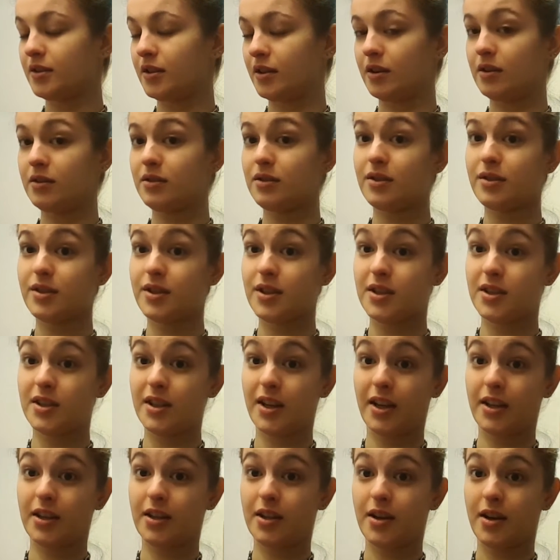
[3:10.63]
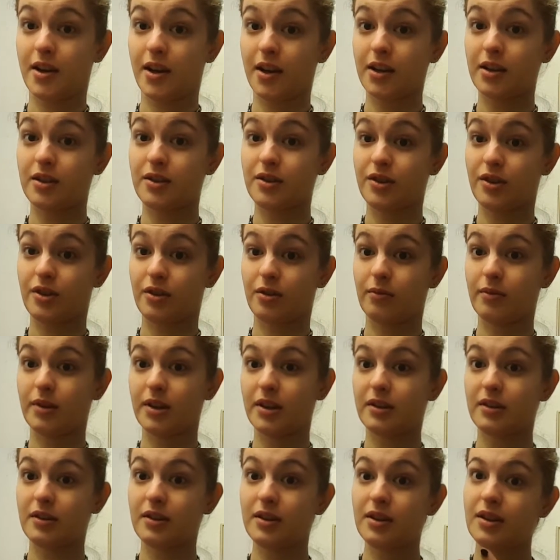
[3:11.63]
It also says and the neck too,
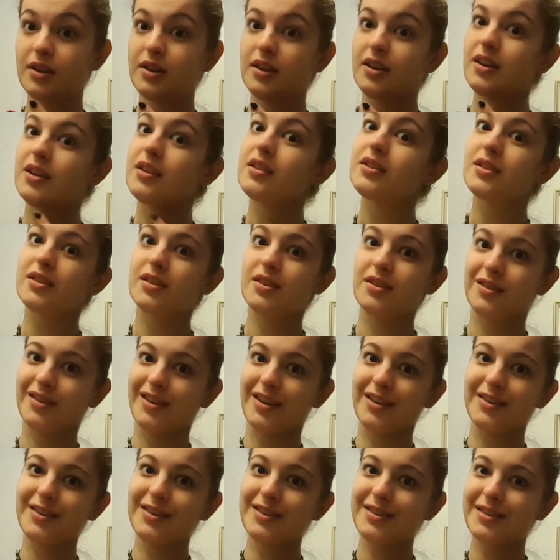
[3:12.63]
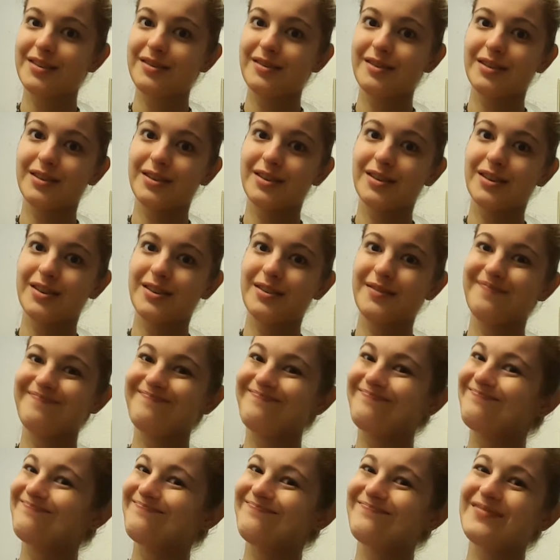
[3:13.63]
but since I got this going on,
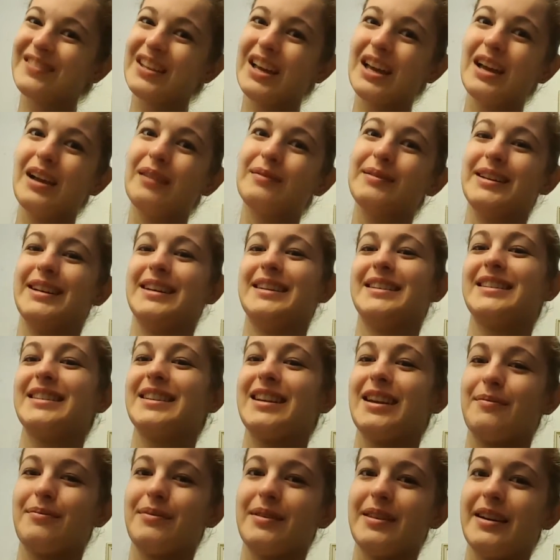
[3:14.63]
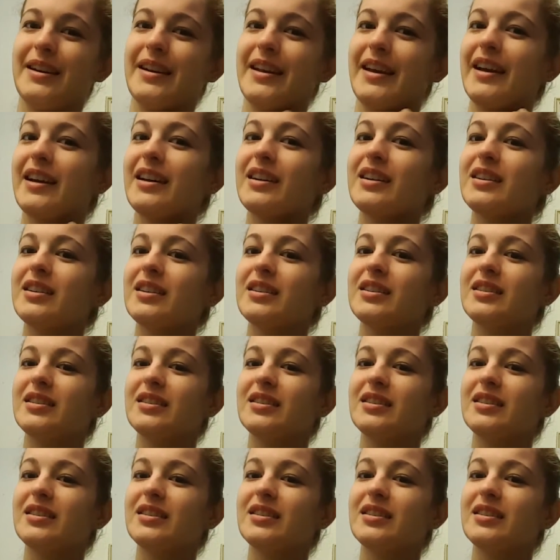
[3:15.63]
I'm going to skip the neck.